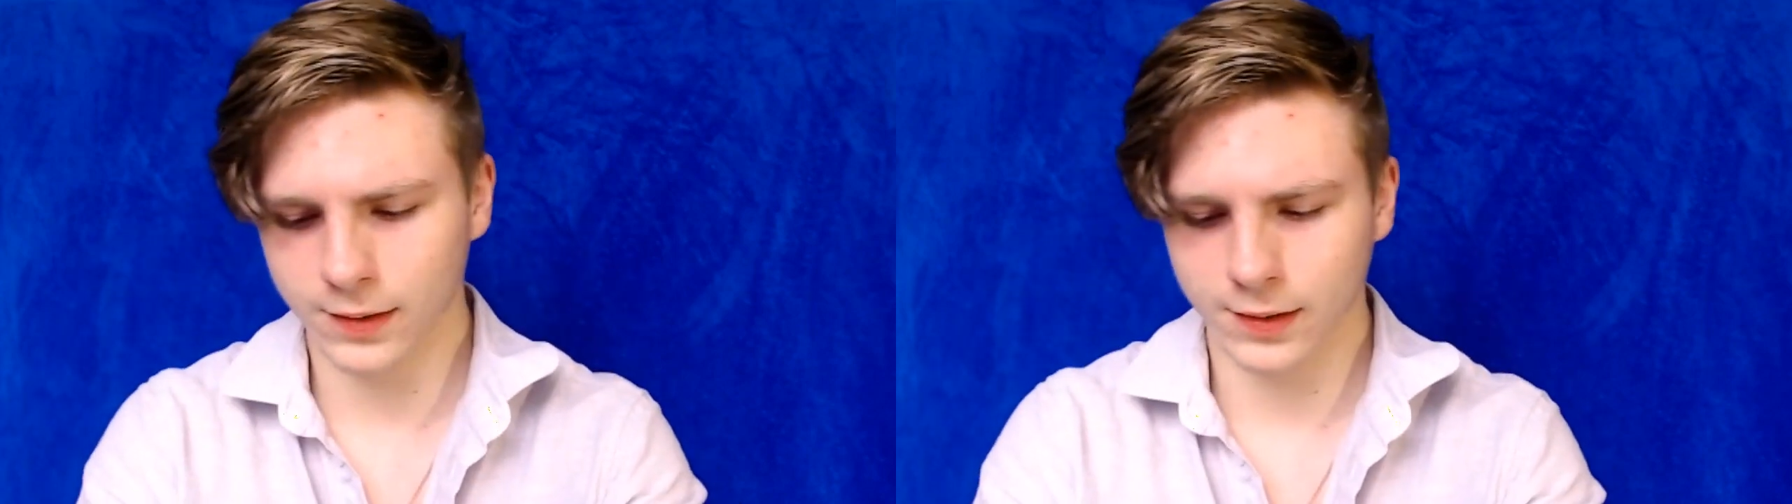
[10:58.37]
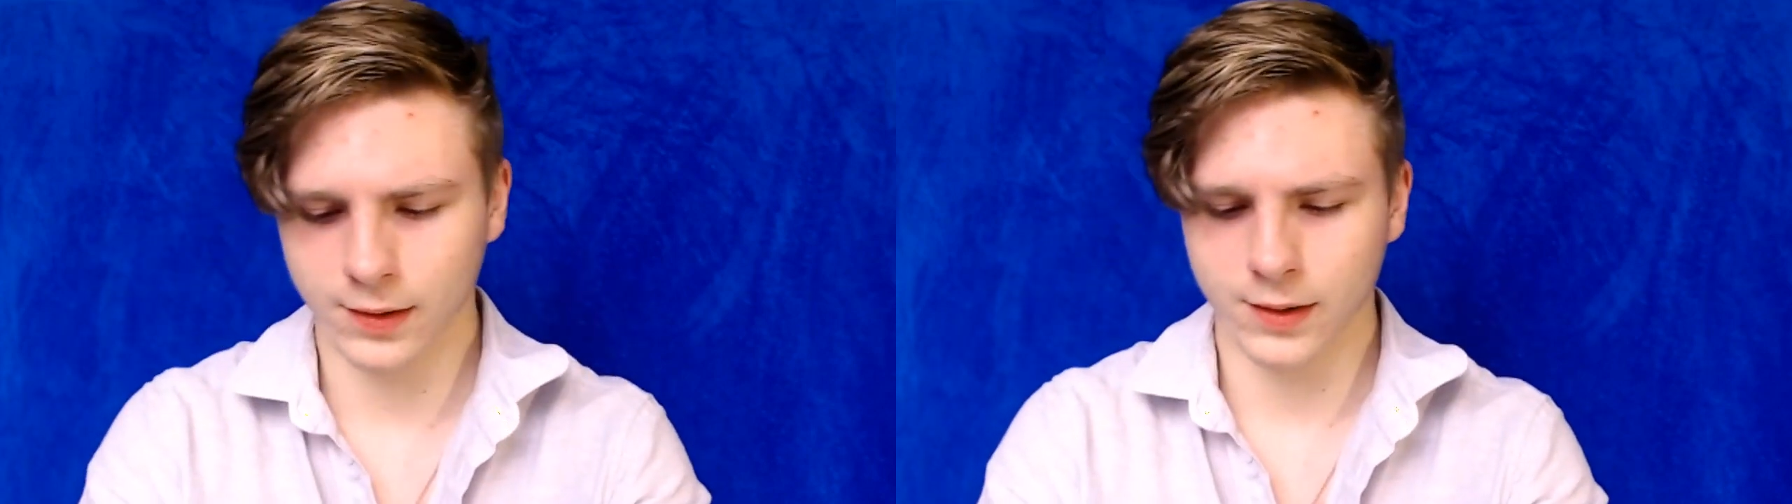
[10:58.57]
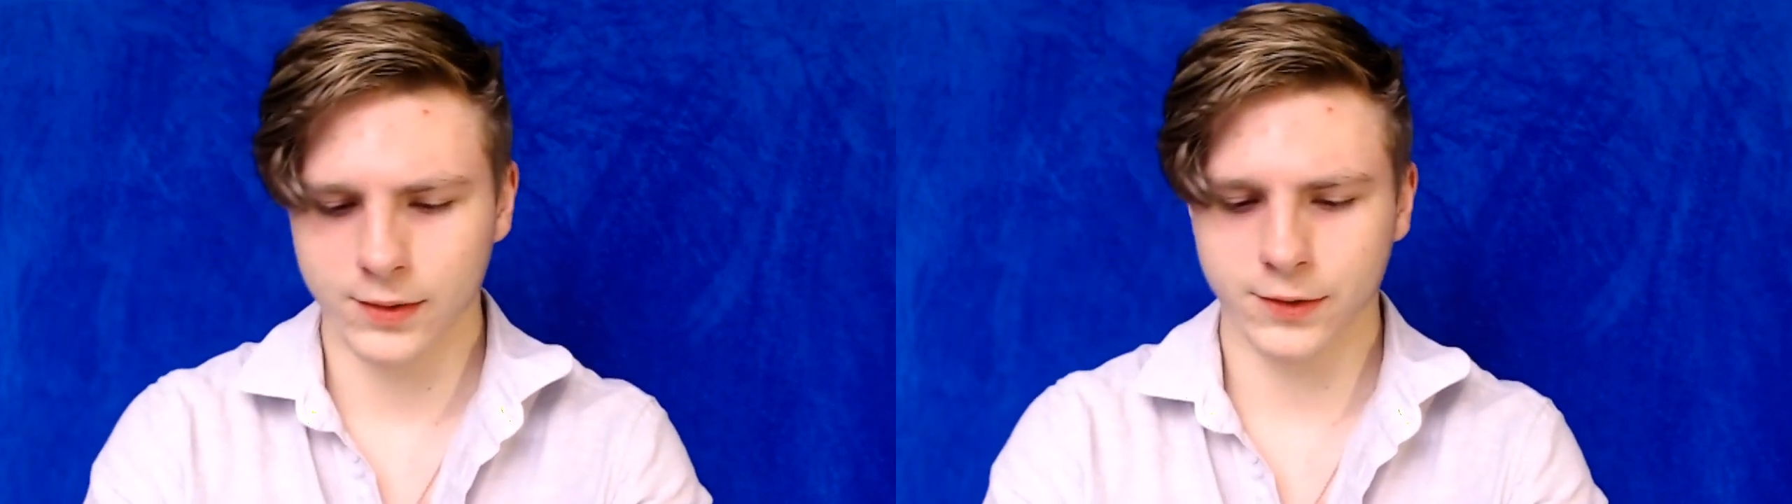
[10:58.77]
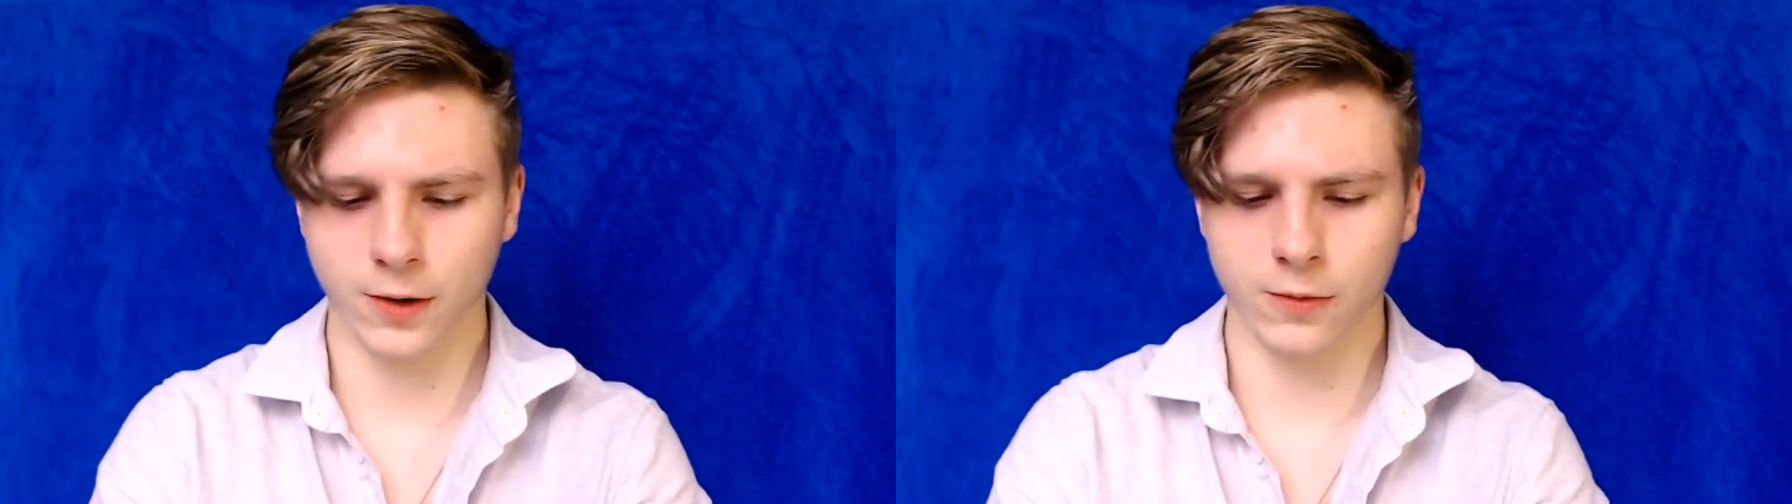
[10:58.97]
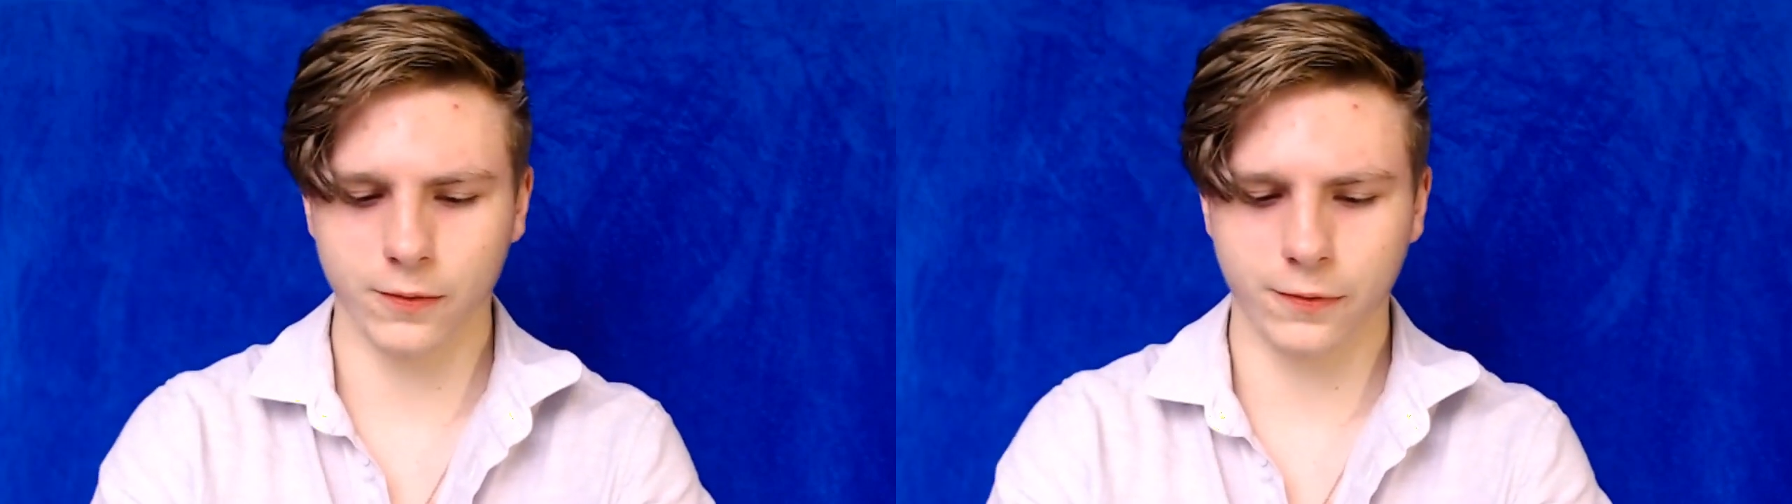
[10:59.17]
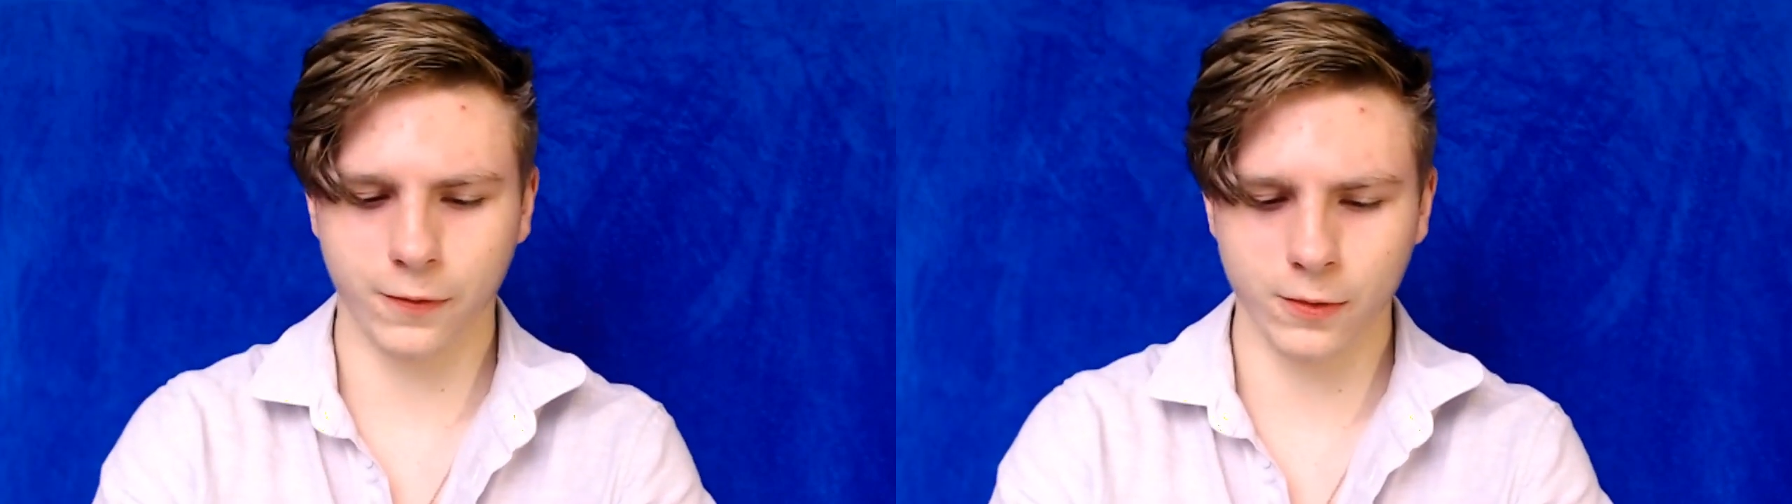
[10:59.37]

So for